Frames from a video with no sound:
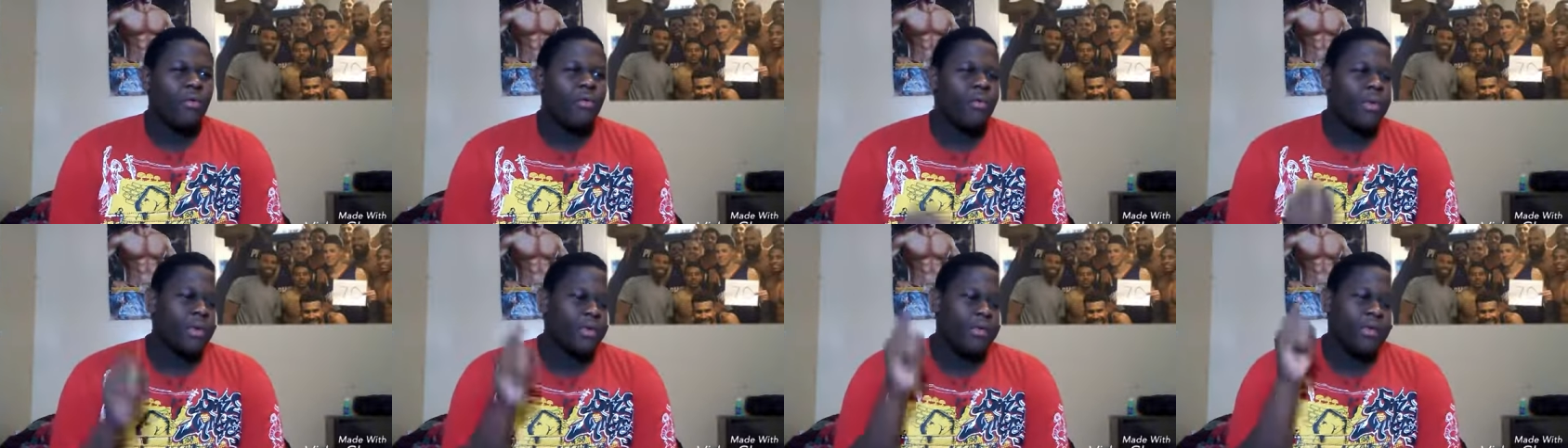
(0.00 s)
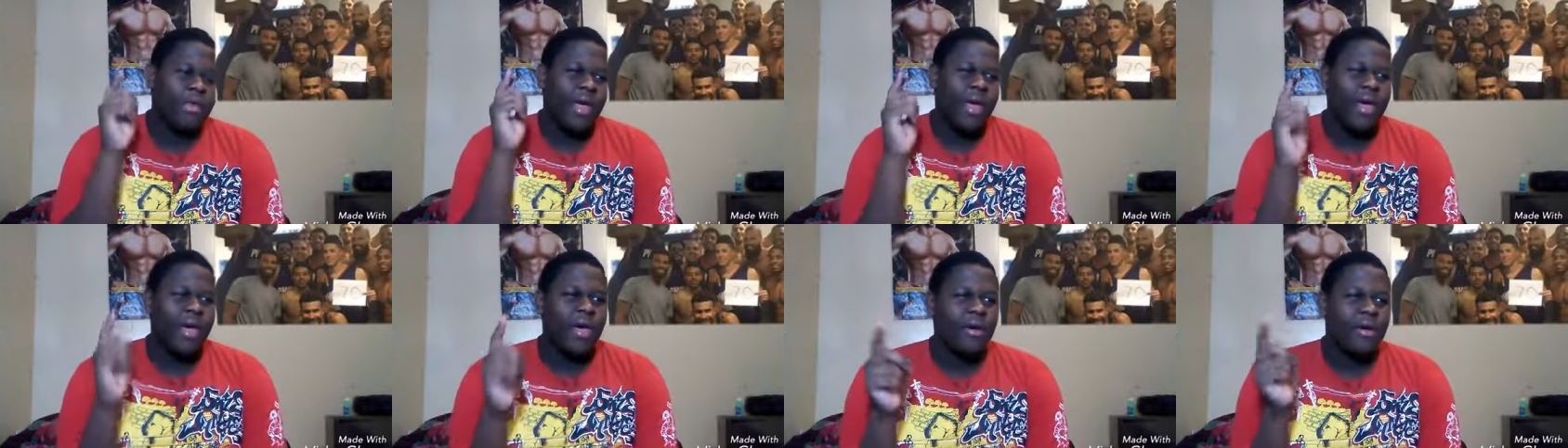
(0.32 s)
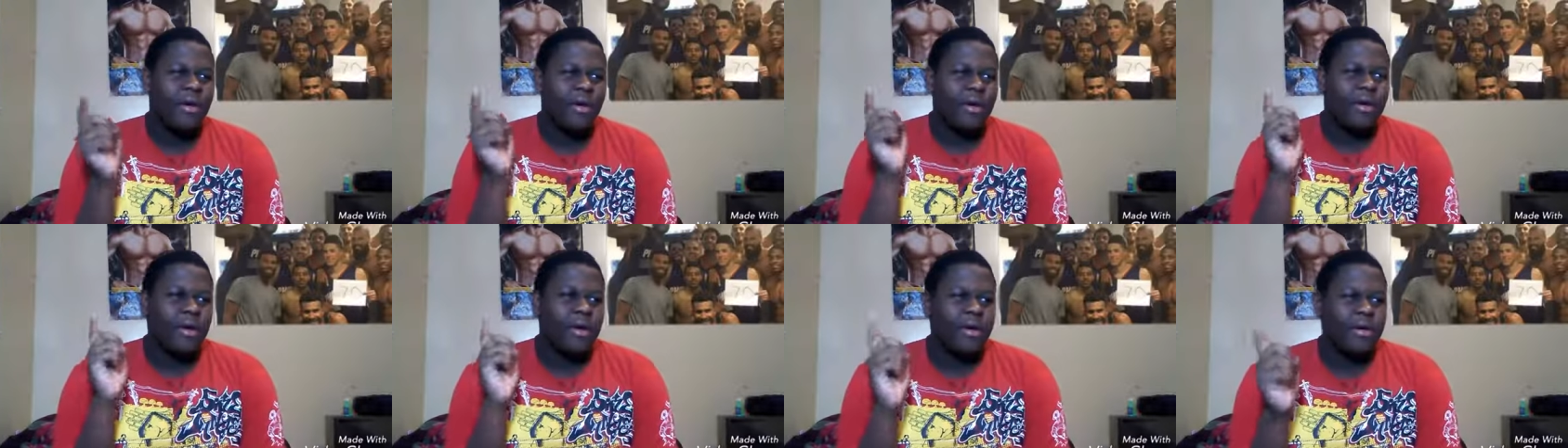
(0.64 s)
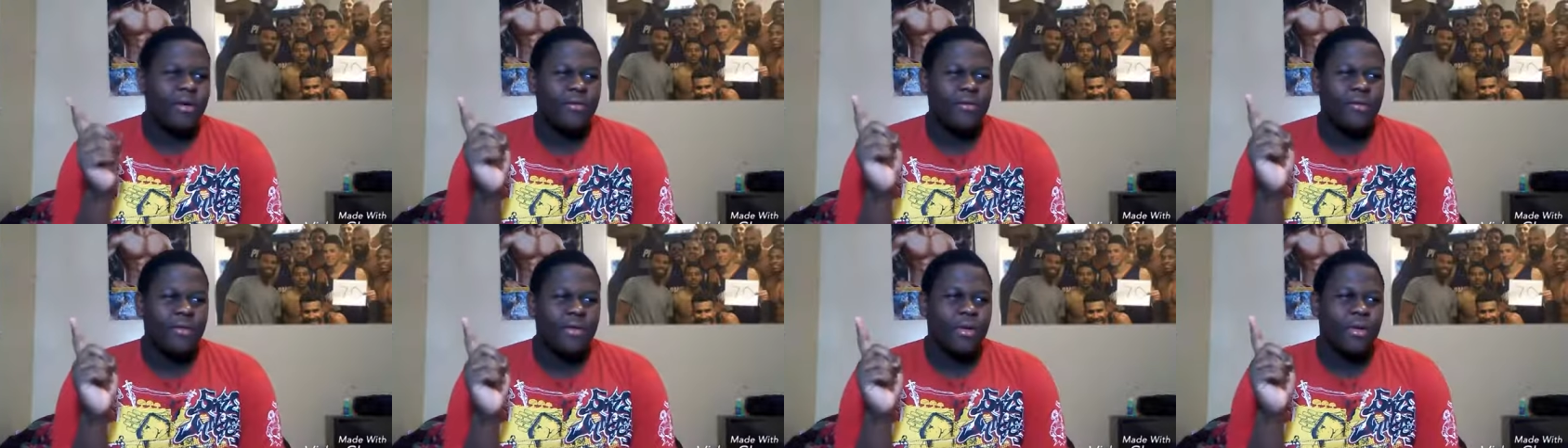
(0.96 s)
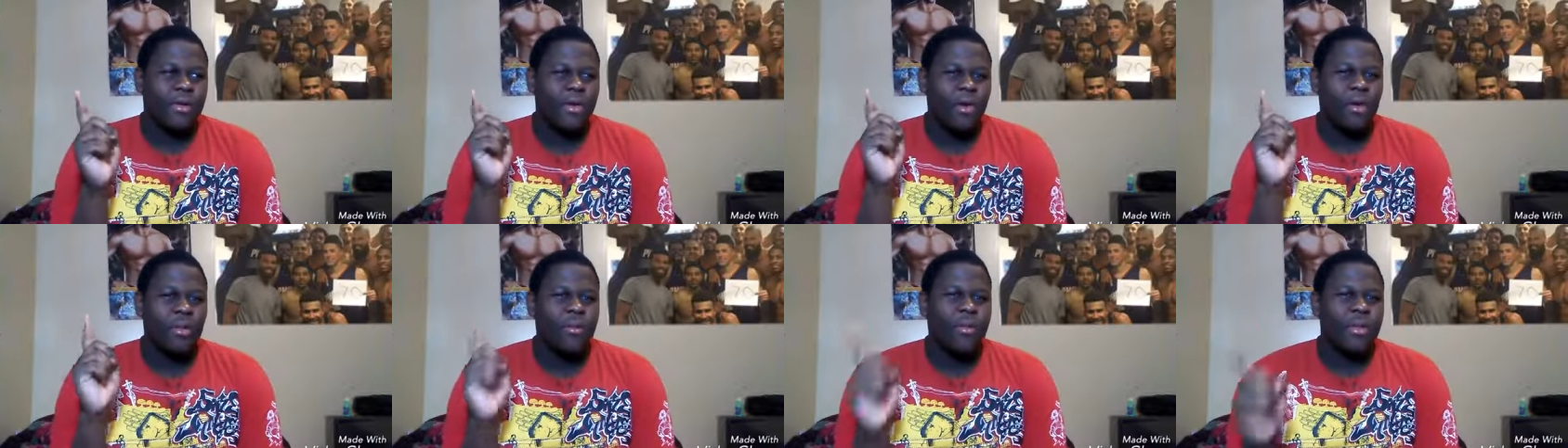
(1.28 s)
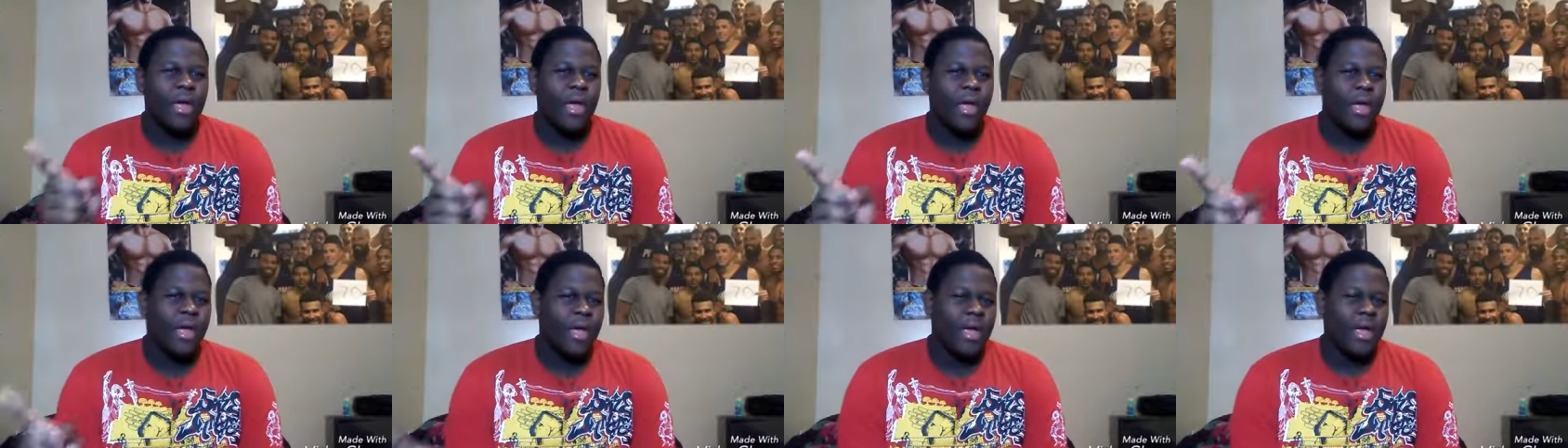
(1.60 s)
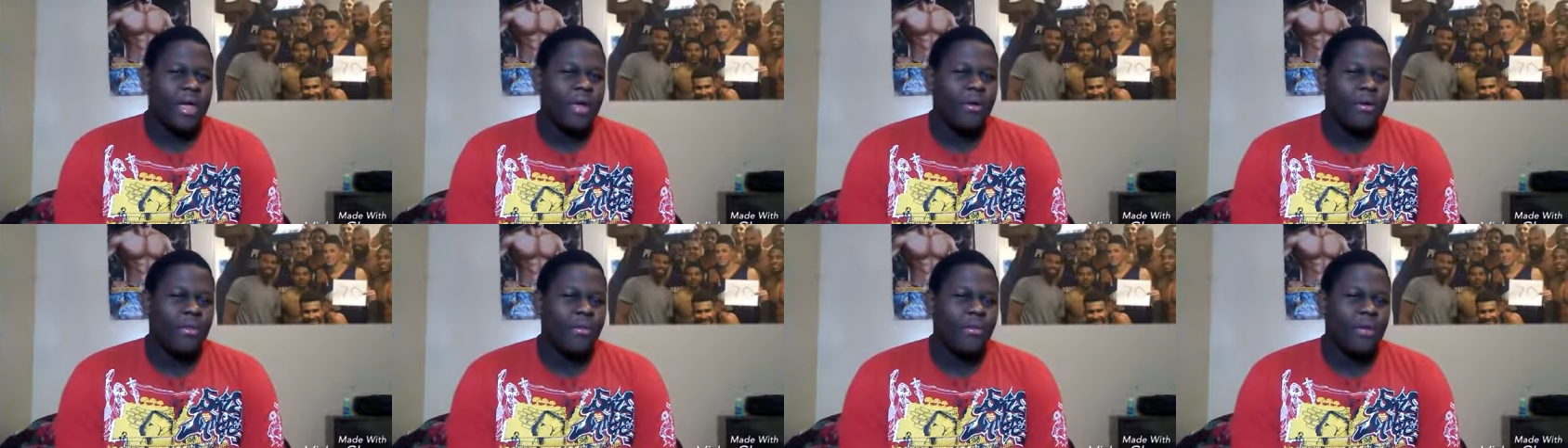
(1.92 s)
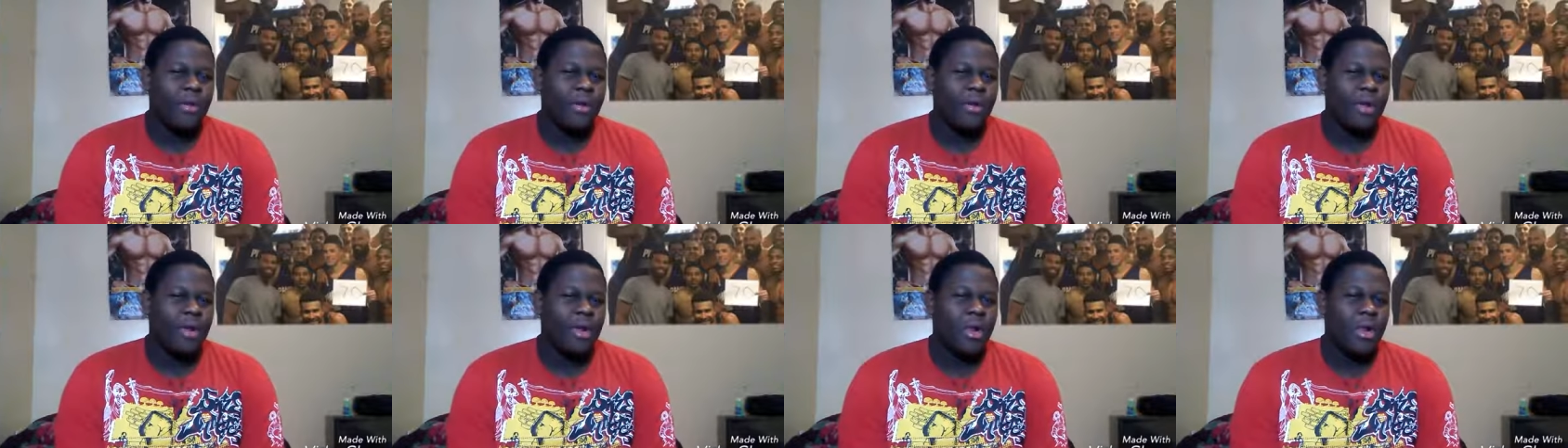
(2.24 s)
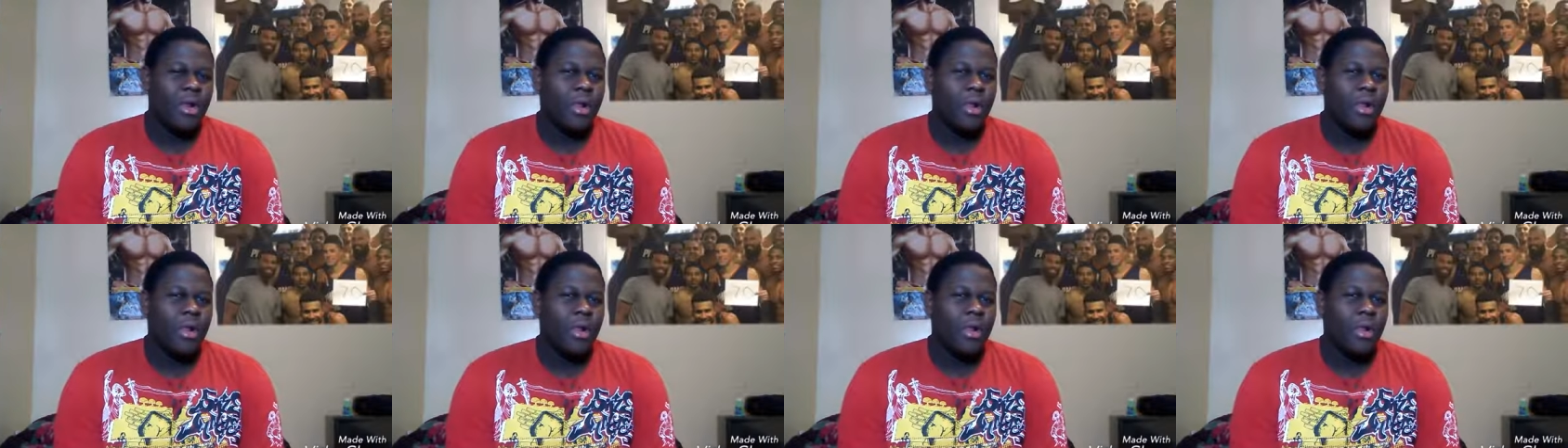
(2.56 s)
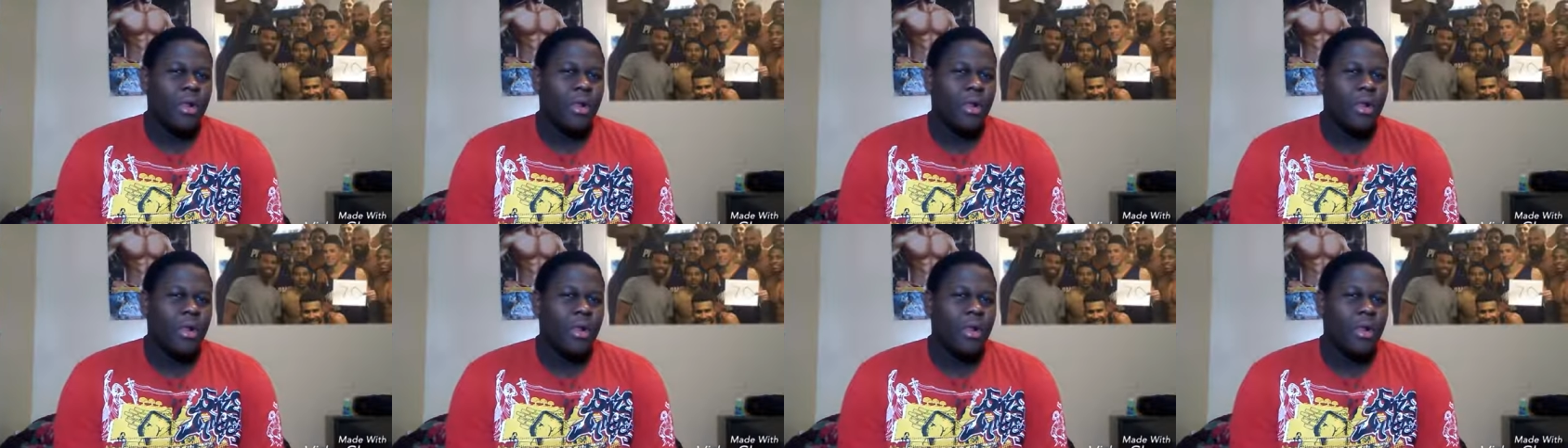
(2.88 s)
Wilt had 100, Kobe had 81,